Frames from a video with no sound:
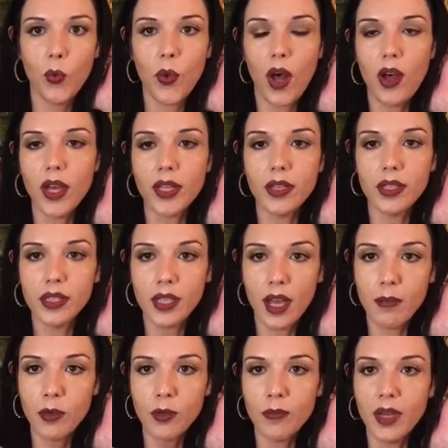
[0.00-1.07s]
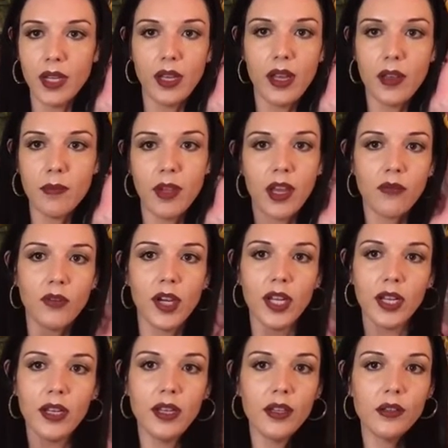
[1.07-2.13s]
on the Cyber Monday Black
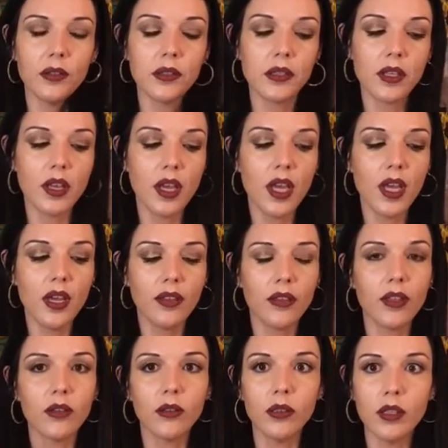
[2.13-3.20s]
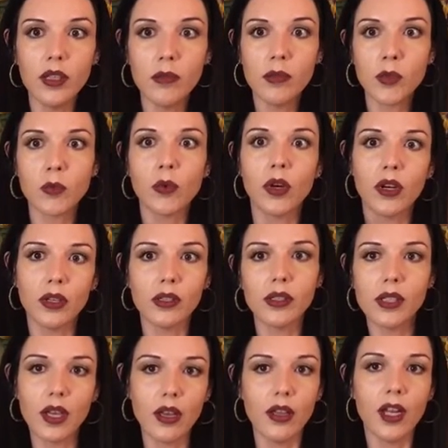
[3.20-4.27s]
Friday deals. Their lips were on
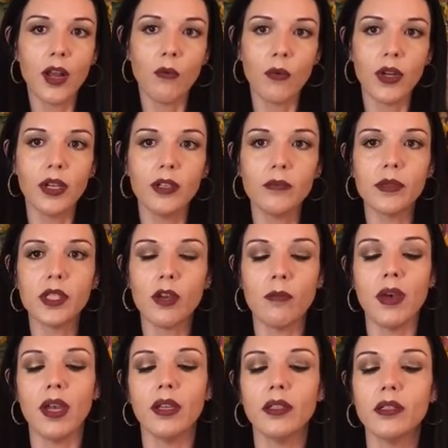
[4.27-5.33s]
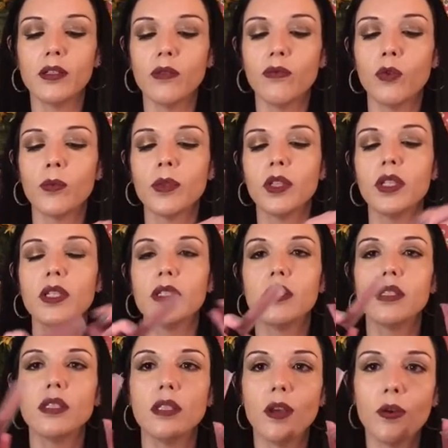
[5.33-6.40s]
sale and I wanted them so bad because the formula is
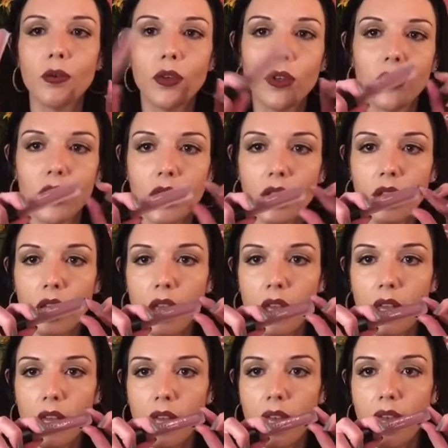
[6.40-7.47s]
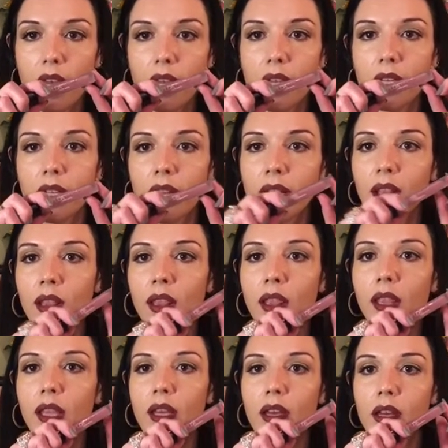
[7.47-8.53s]
so good. And I
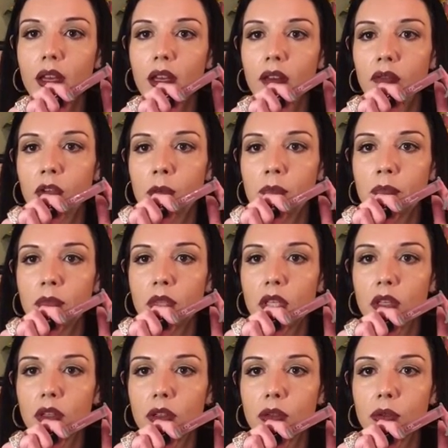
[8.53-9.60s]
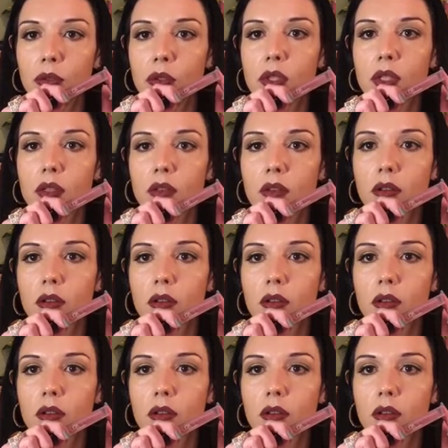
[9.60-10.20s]
love Muse.